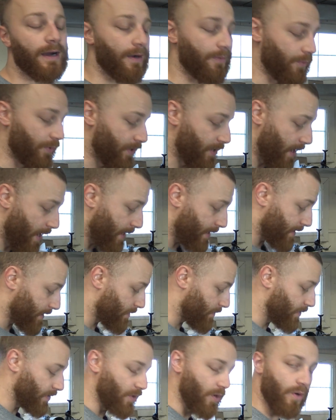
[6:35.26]
we're not gonna
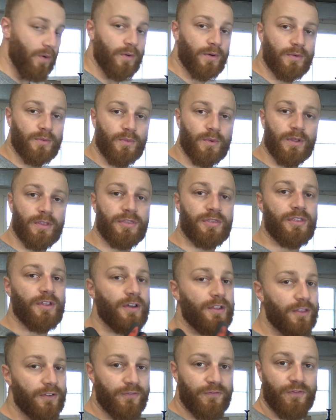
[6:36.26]
be going with
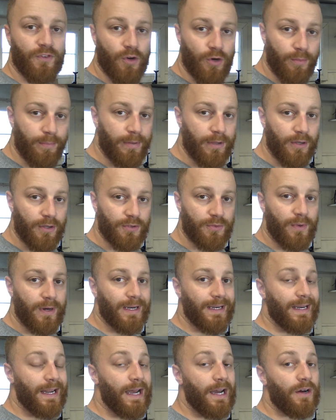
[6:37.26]
the full build
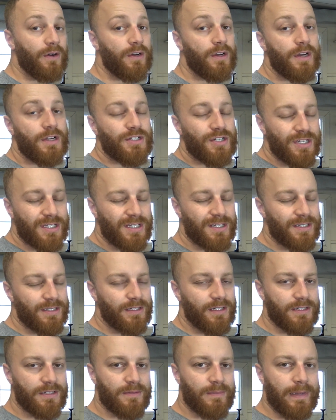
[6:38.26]
right now, just because it
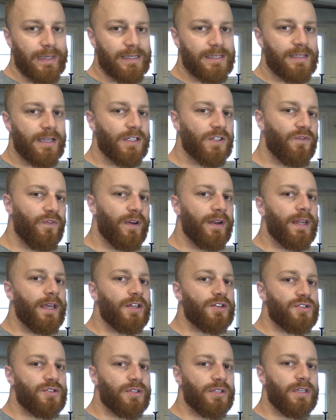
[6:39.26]
doesn't make sense
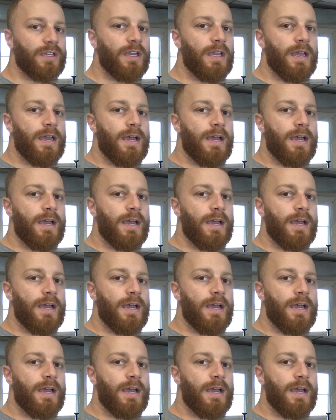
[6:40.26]
financially.